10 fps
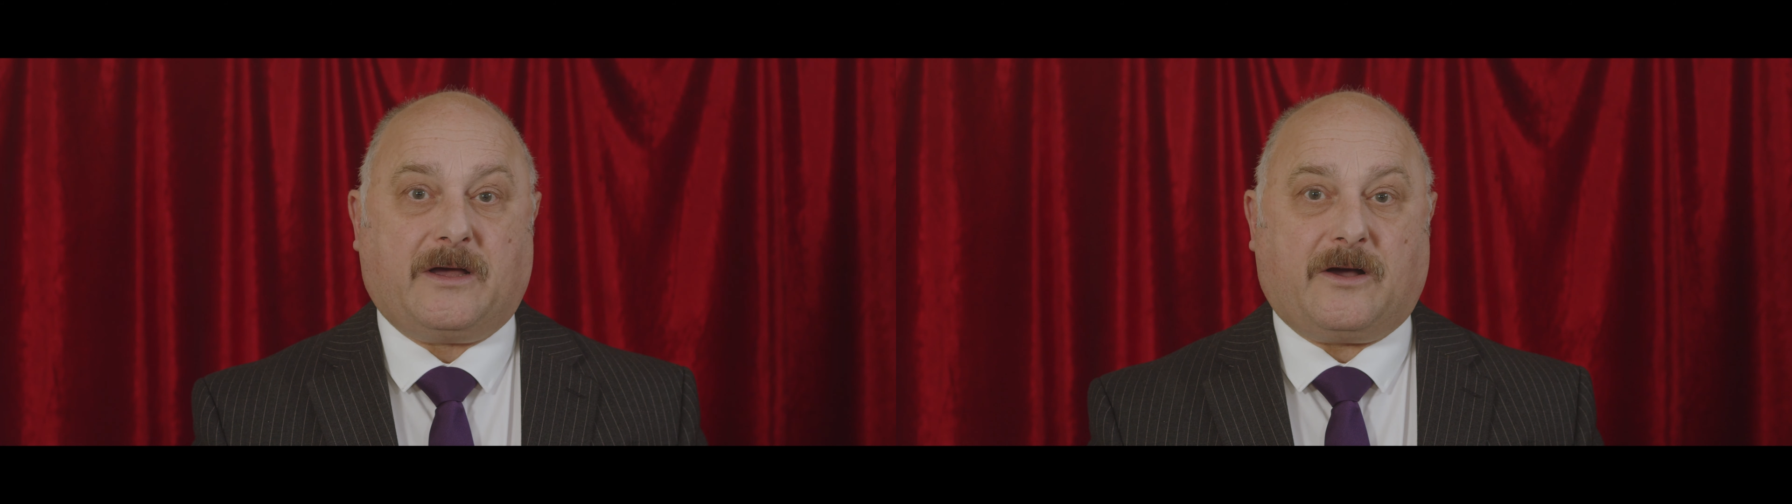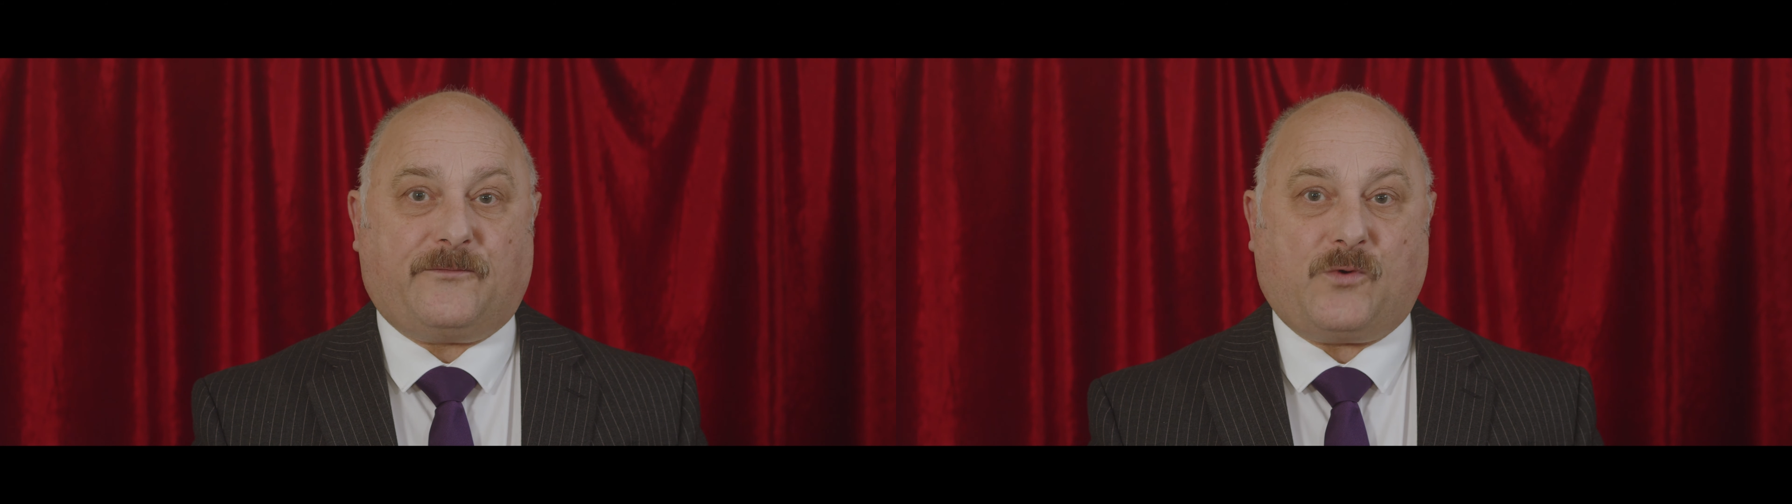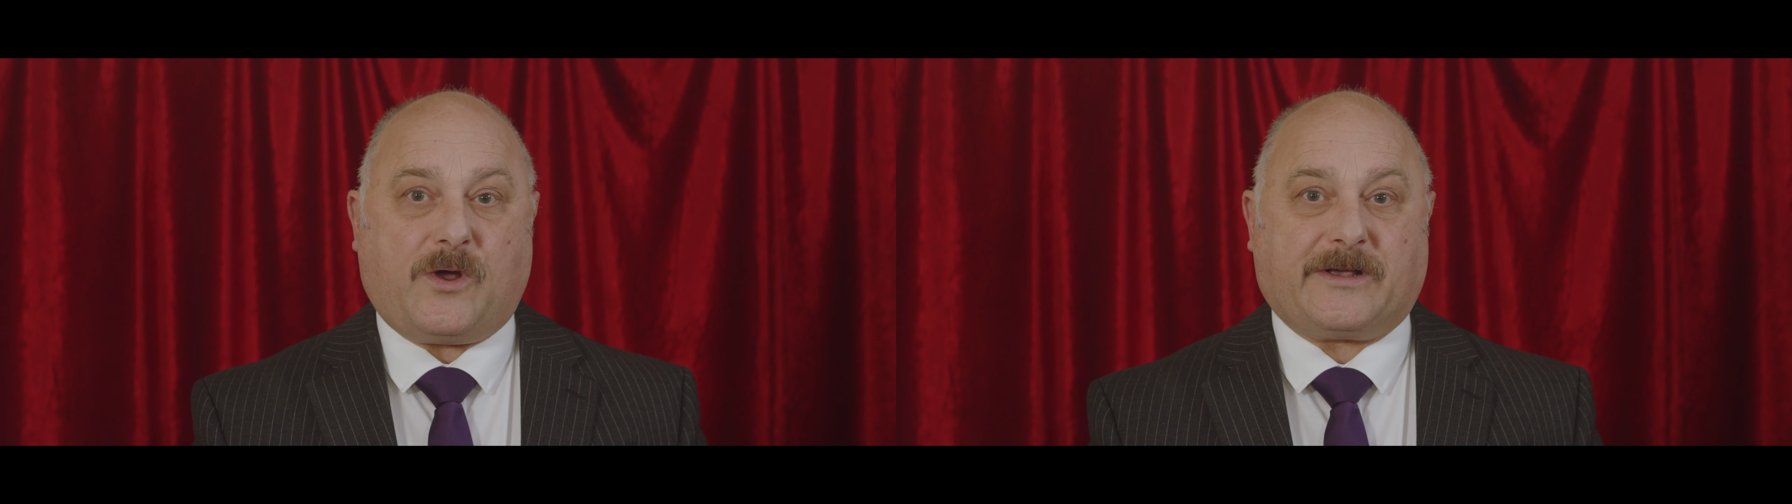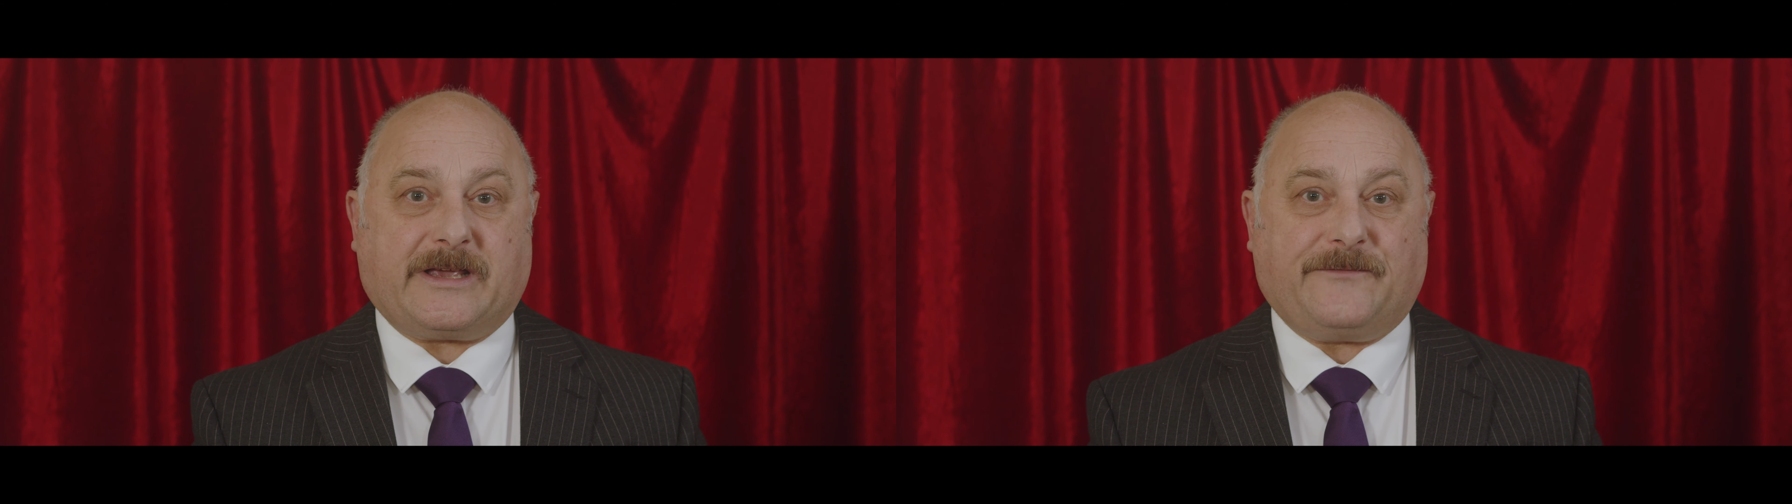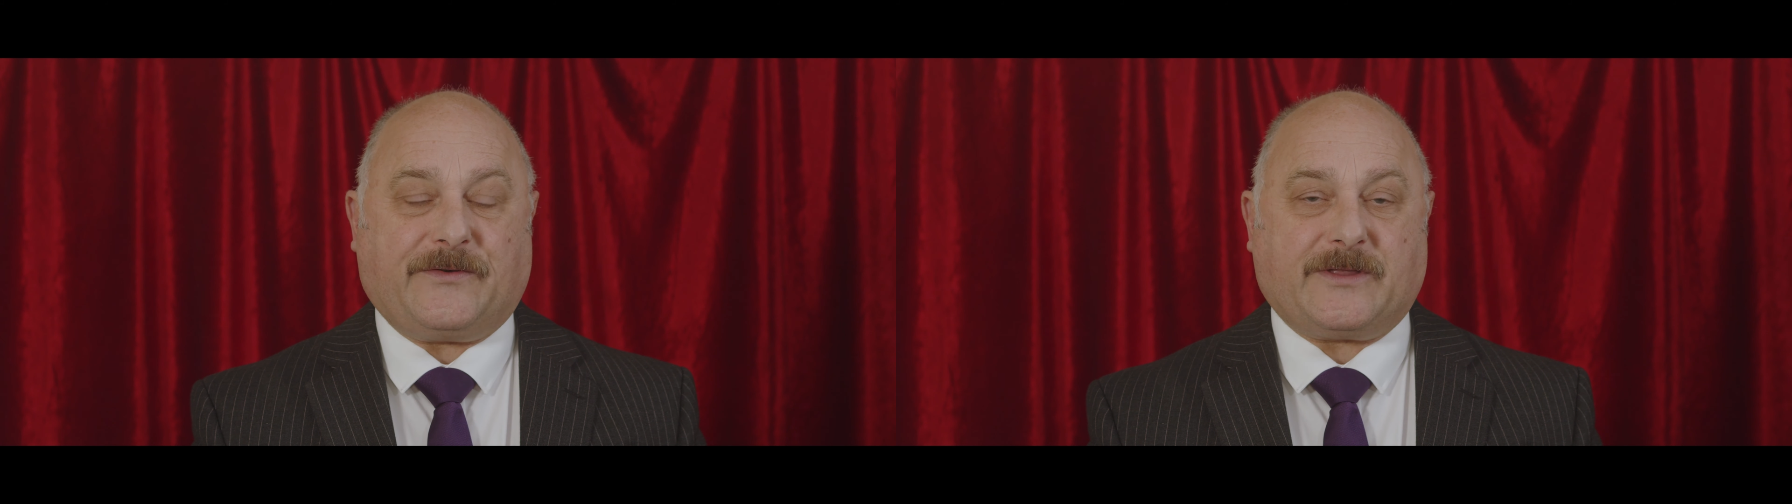of
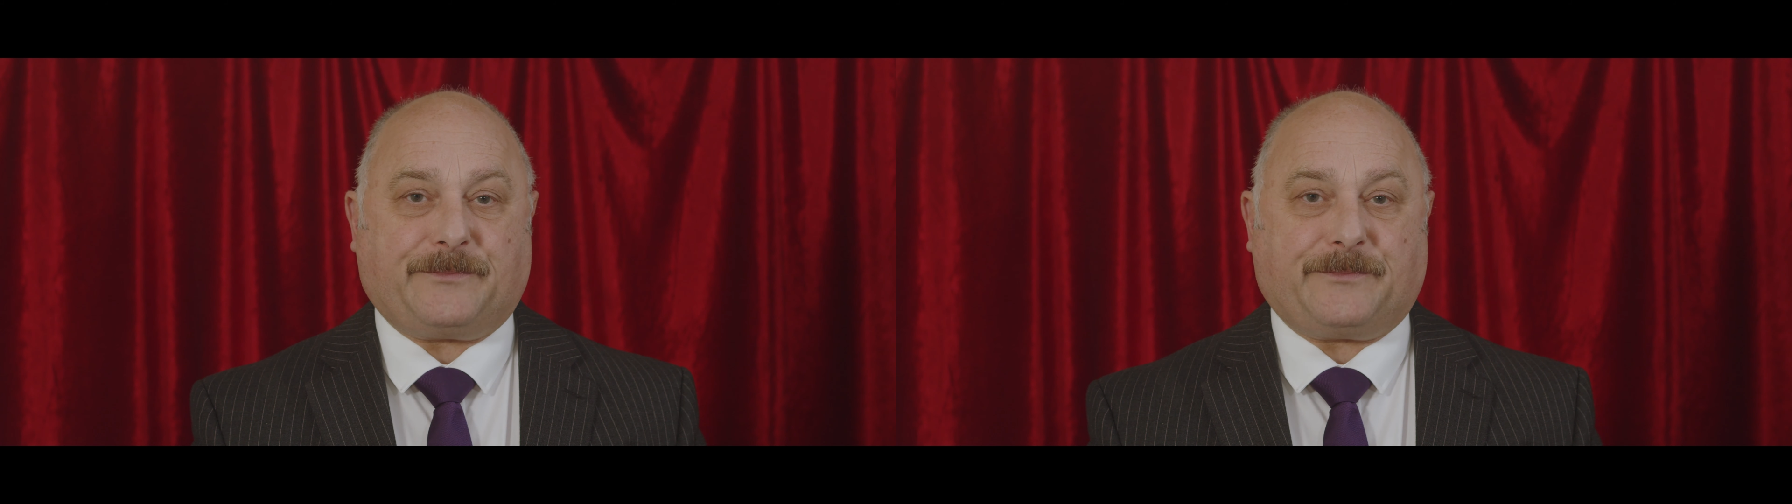working for the